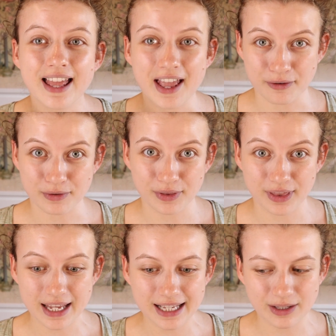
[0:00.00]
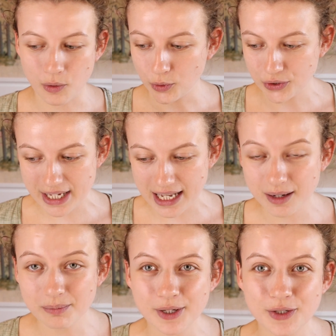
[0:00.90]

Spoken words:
everything, the whole setup.